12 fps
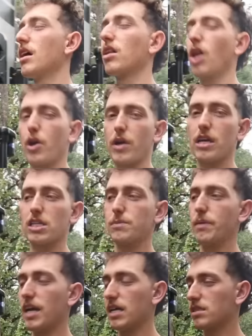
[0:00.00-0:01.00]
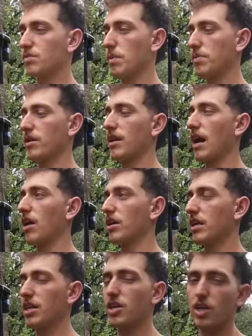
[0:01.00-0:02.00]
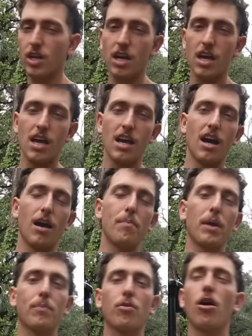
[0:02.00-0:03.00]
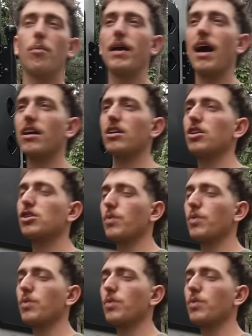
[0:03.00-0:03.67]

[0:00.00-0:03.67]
cluttering our space. We put it out here. A big problem we had in our